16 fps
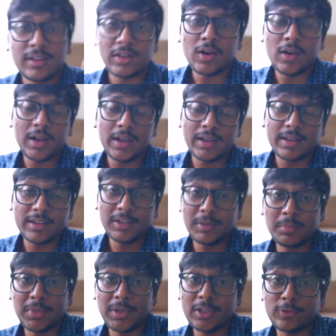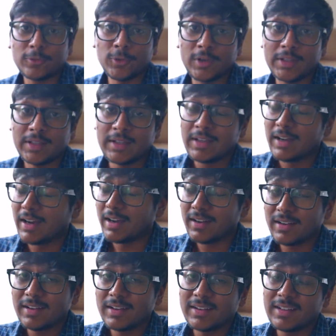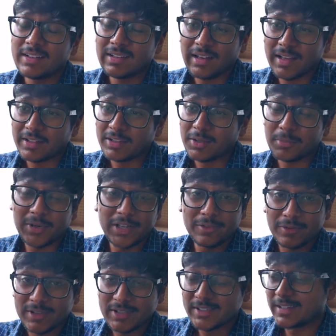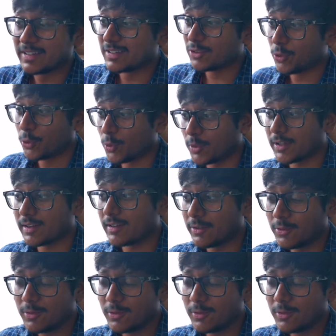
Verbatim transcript: Now I can eat peacefully. I really didn't like the breakfast at this hotel, you